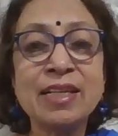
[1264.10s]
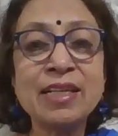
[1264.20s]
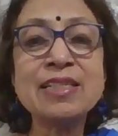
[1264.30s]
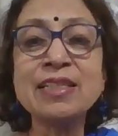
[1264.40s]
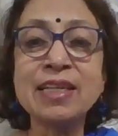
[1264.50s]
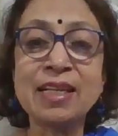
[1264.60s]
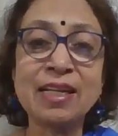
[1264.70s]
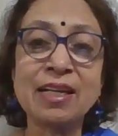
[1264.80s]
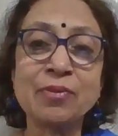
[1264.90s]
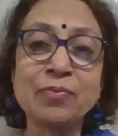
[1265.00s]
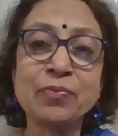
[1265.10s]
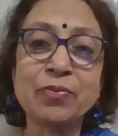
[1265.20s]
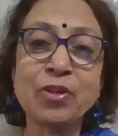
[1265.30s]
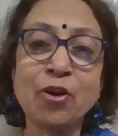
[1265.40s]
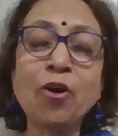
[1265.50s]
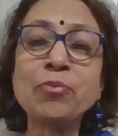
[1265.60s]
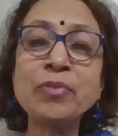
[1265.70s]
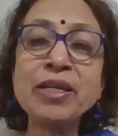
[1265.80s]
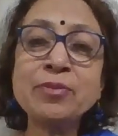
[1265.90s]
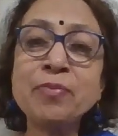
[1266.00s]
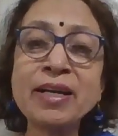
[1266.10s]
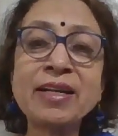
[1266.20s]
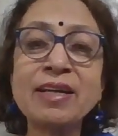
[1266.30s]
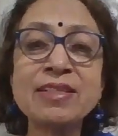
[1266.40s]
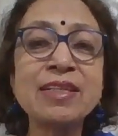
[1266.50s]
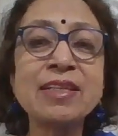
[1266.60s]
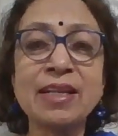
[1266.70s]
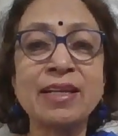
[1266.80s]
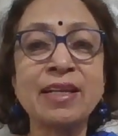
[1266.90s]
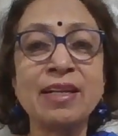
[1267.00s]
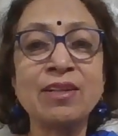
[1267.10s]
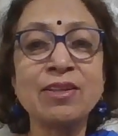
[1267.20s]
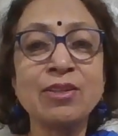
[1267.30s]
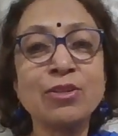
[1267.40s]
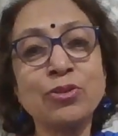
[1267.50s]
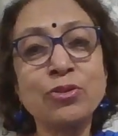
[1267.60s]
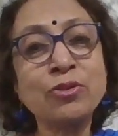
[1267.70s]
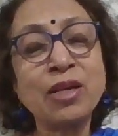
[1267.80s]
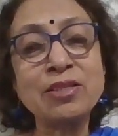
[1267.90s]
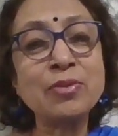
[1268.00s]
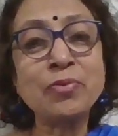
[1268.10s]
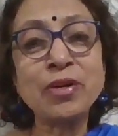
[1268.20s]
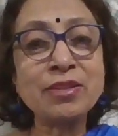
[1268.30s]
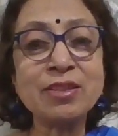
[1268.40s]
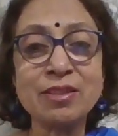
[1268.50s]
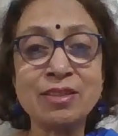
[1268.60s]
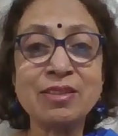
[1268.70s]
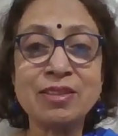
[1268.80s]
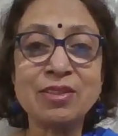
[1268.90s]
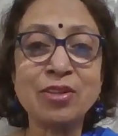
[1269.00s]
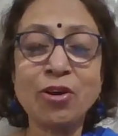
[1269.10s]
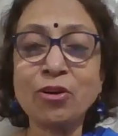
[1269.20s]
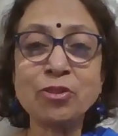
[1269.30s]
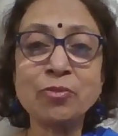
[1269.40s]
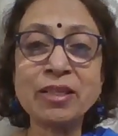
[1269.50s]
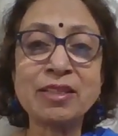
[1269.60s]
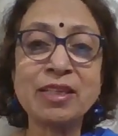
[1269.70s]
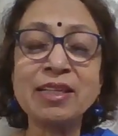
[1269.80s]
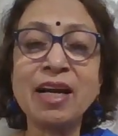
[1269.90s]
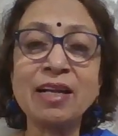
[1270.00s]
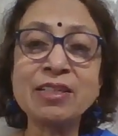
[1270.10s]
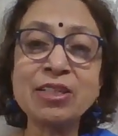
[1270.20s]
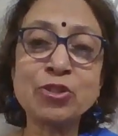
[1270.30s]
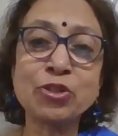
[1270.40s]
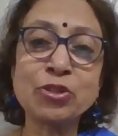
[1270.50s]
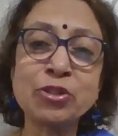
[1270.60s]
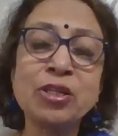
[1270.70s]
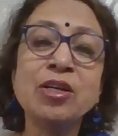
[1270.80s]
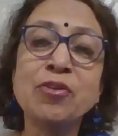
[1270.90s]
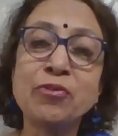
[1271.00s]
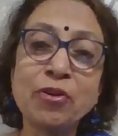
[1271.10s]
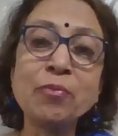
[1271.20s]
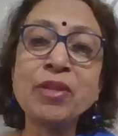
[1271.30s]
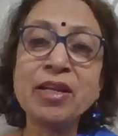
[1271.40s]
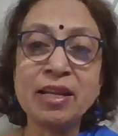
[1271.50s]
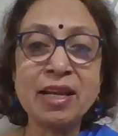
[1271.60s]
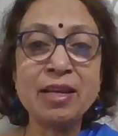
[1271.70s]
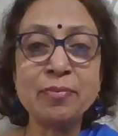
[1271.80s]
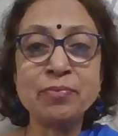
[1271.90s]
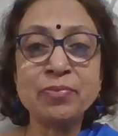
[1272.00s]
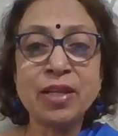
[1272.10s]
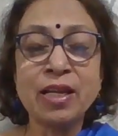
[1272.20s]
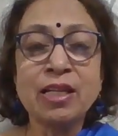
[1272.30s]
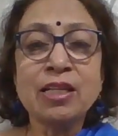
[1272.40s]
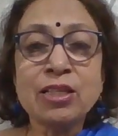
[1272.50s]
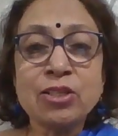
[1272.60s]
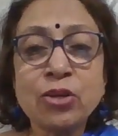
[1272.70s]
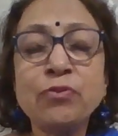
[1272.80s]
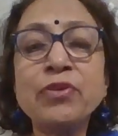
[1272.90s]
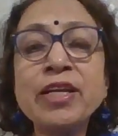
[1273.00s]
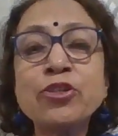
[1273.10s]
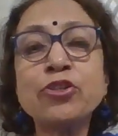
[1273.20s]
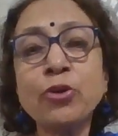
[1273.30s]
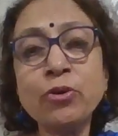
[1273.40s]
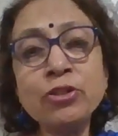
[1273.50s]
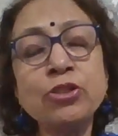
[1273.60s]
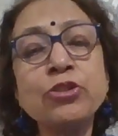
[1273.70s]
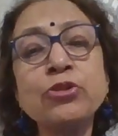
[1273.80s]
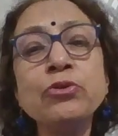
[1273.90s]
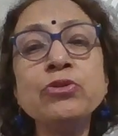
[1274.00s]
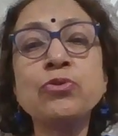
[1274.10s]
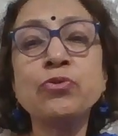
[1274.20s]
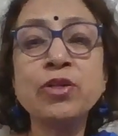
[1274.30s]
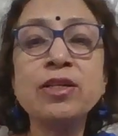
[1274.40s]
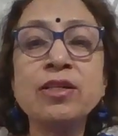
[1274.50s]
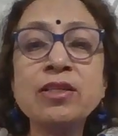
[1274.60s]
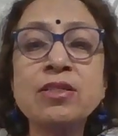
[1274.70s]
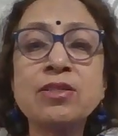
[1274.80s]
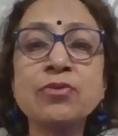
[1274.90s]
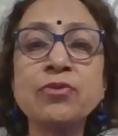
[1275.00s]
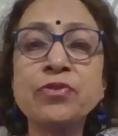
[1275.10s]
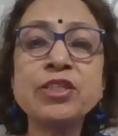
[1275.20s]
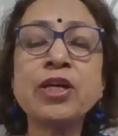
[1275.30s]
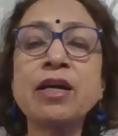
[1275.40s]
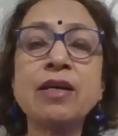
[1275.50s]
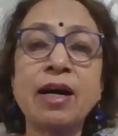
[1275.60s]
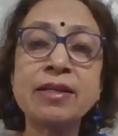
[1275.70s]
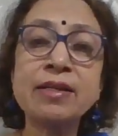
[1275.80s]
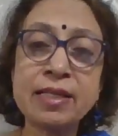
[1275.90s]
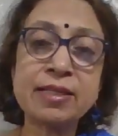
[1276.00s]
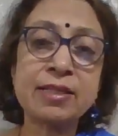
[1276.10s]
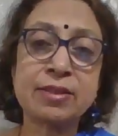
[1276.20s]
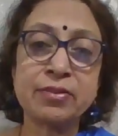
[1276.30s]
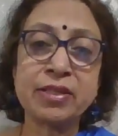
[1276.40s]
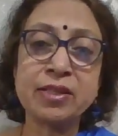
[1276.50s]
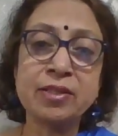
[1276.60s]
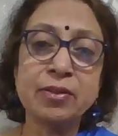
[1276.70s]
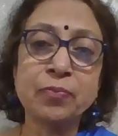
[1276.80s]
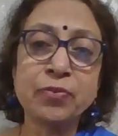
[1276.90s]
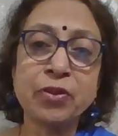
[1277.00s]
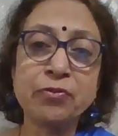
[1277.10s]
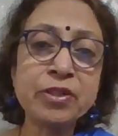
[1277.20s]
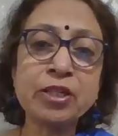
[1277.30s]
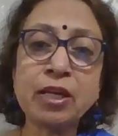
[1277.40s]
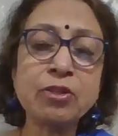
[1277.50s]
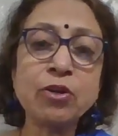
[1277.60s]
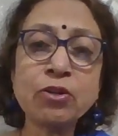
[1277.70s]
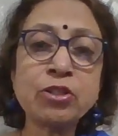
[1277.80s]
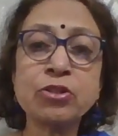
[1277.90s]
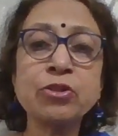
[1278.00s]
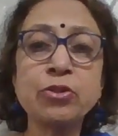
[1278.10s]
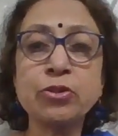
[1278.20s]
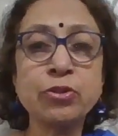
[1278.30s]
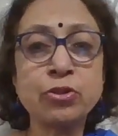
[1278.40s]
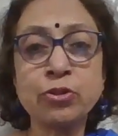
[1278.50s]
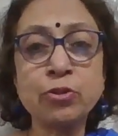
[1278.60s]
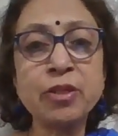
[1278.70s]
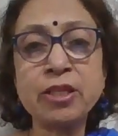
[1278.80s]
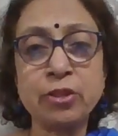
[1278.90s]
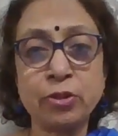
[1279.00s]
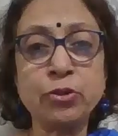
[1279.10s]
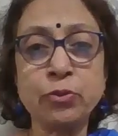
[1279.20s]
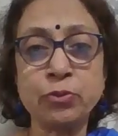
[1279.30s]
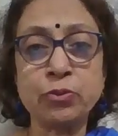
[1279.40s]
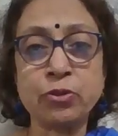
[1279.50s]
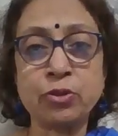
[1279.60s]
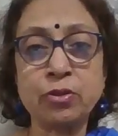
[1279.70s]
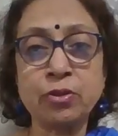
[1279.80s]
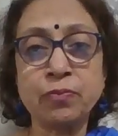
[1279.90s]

He's Nikhil. Or meet my cousin Nikhil. So, cousin brother, automatically understood from the name. So, we don't use words which are unnecessary, which are not to be used.